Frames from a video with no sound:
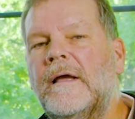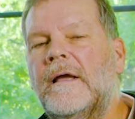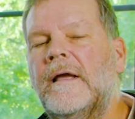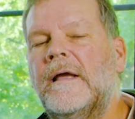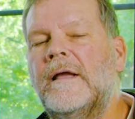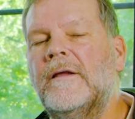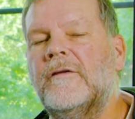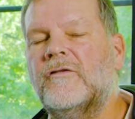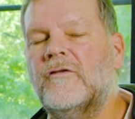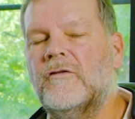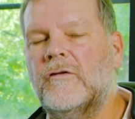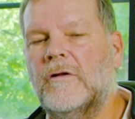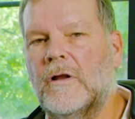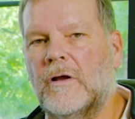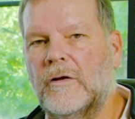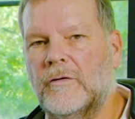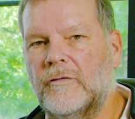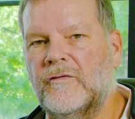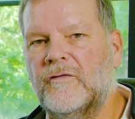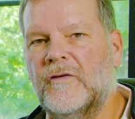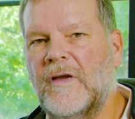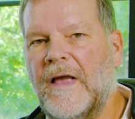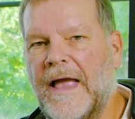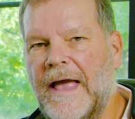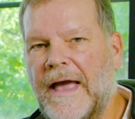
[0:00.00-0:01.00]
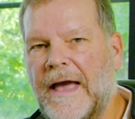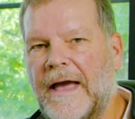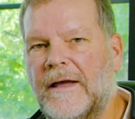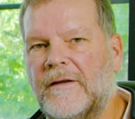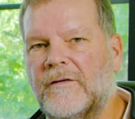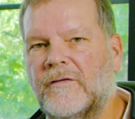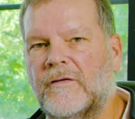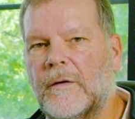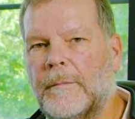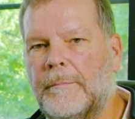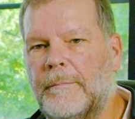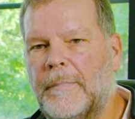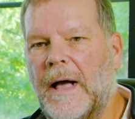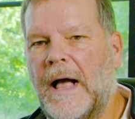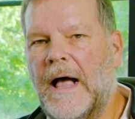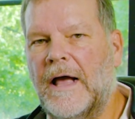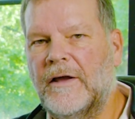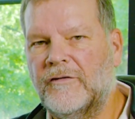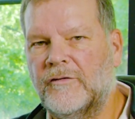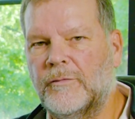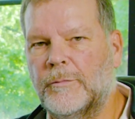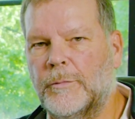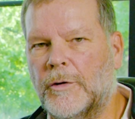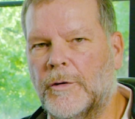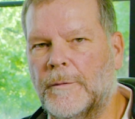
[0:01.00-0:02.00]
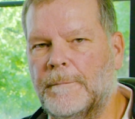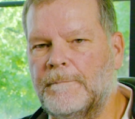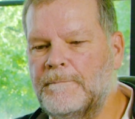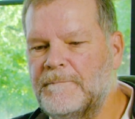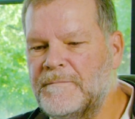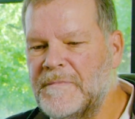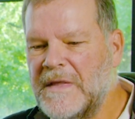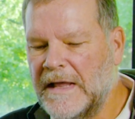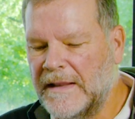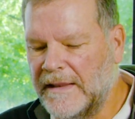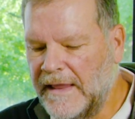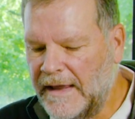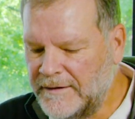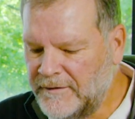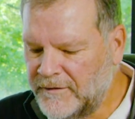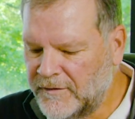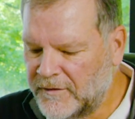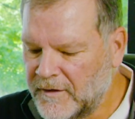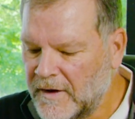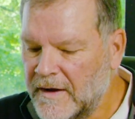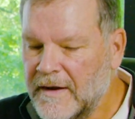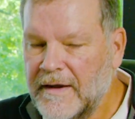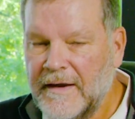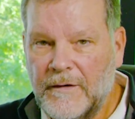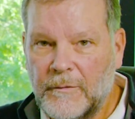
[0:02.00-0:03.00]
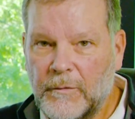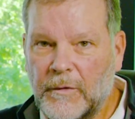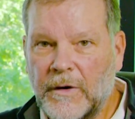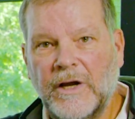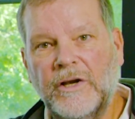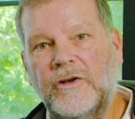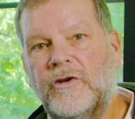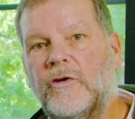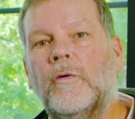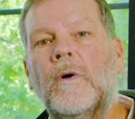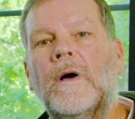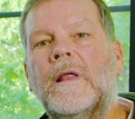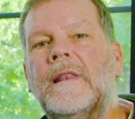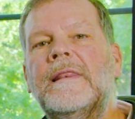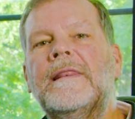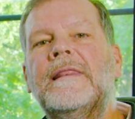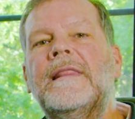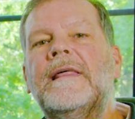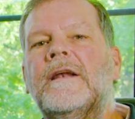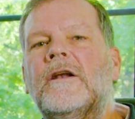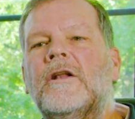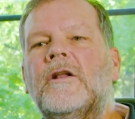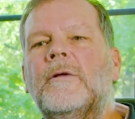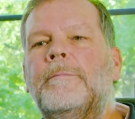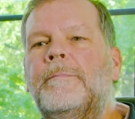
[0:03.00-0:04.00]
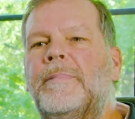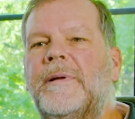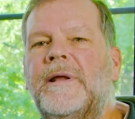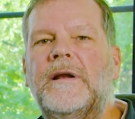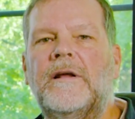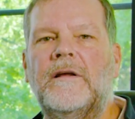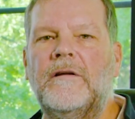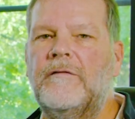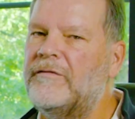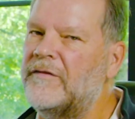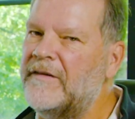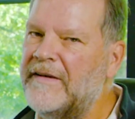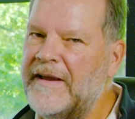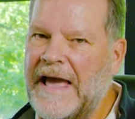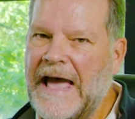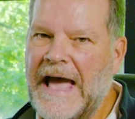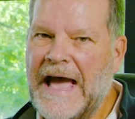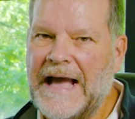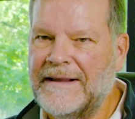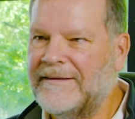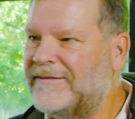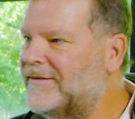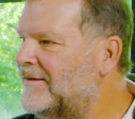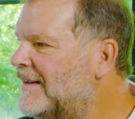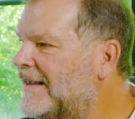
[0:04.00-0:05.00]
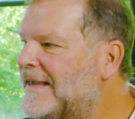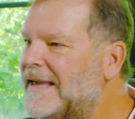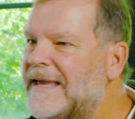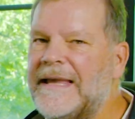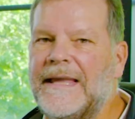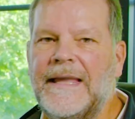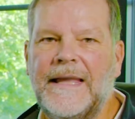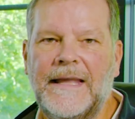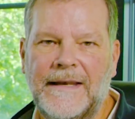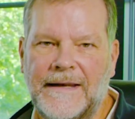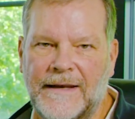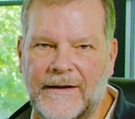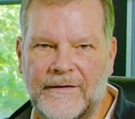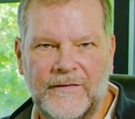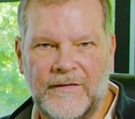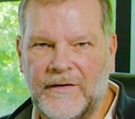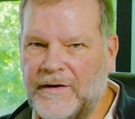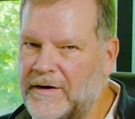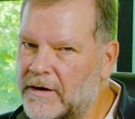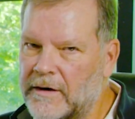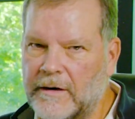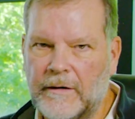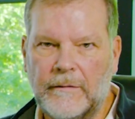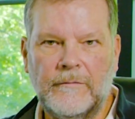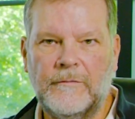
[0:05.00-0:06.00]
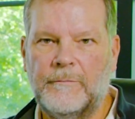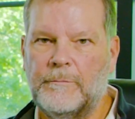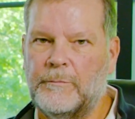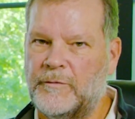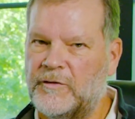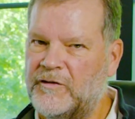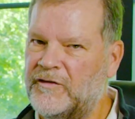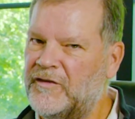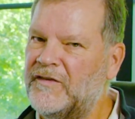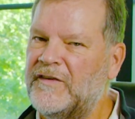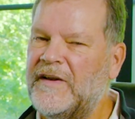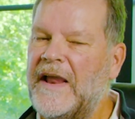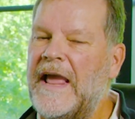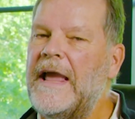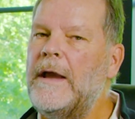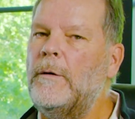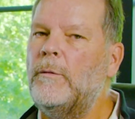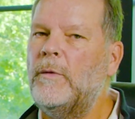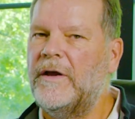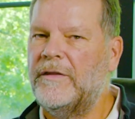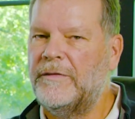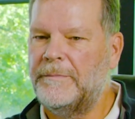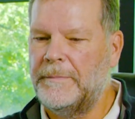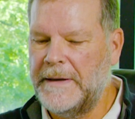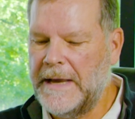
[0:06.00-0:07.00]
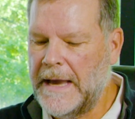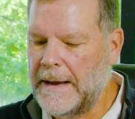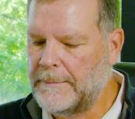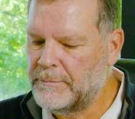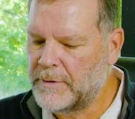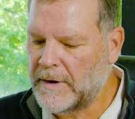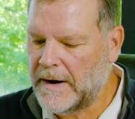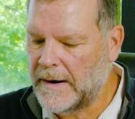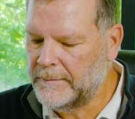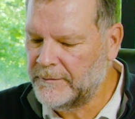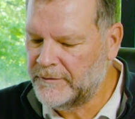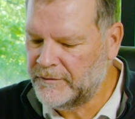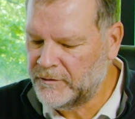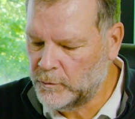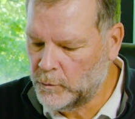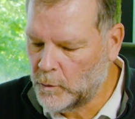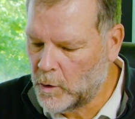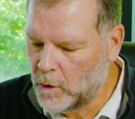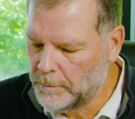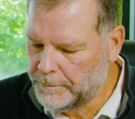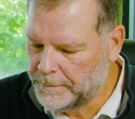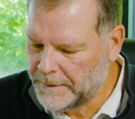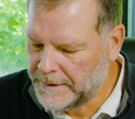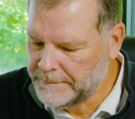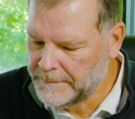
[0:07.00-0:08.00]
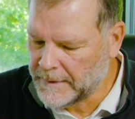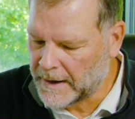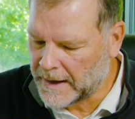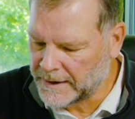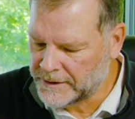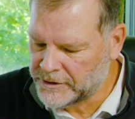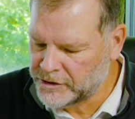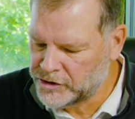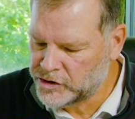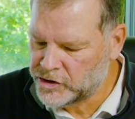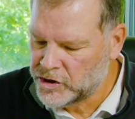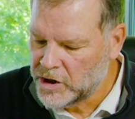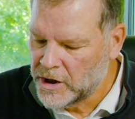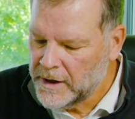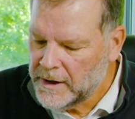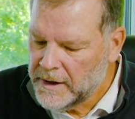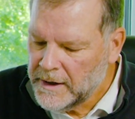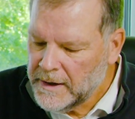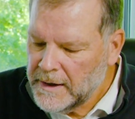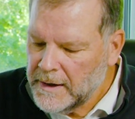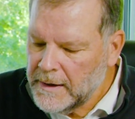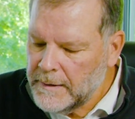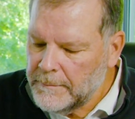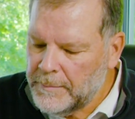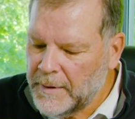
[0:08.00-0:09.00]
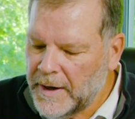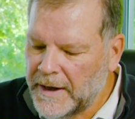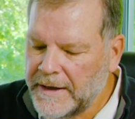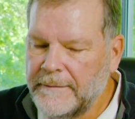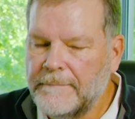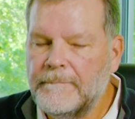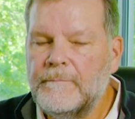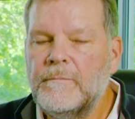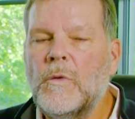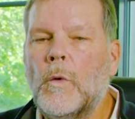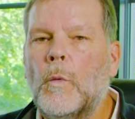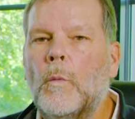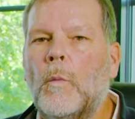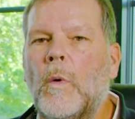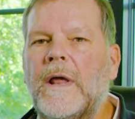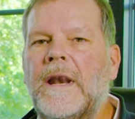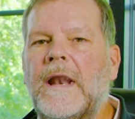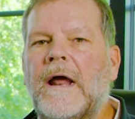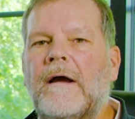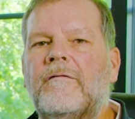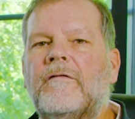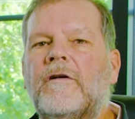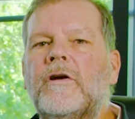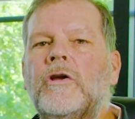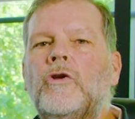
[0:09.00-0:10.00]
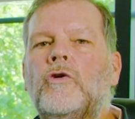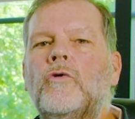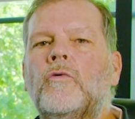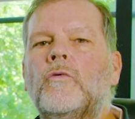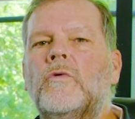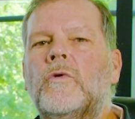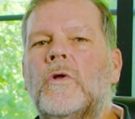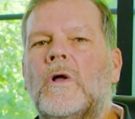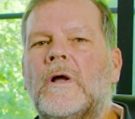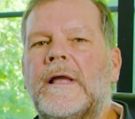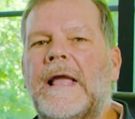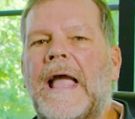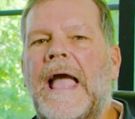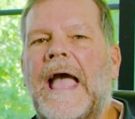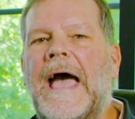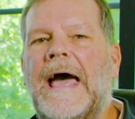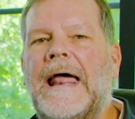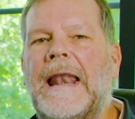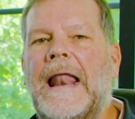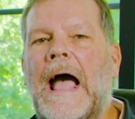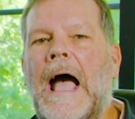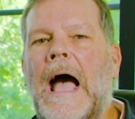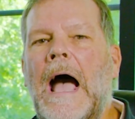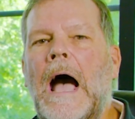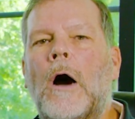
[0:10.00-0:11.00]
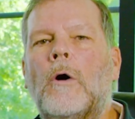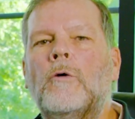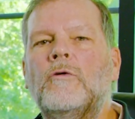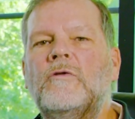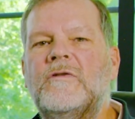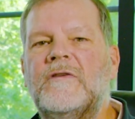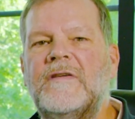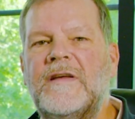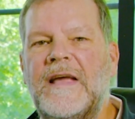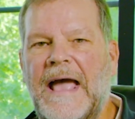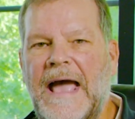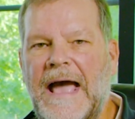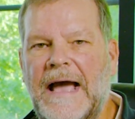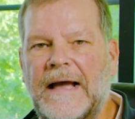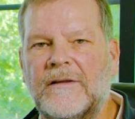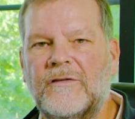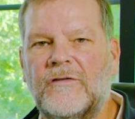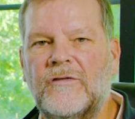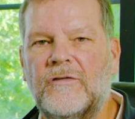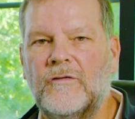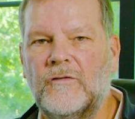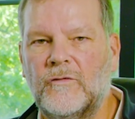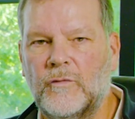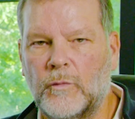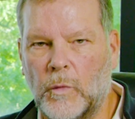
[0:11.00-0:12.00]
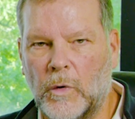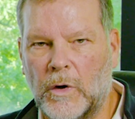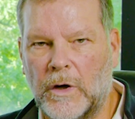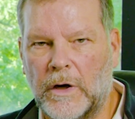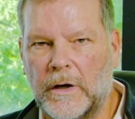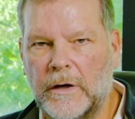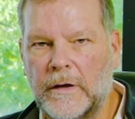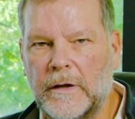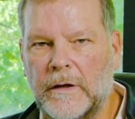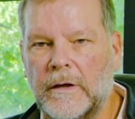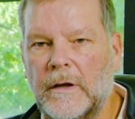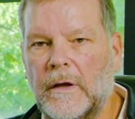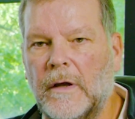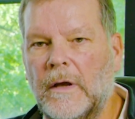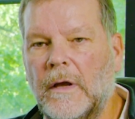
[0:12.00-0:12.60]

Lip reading: as close as possible. Now we're going to do a little bit of tax geekiness here. Stay with me, I promise it won't be much. But whenever you look at how taxes work,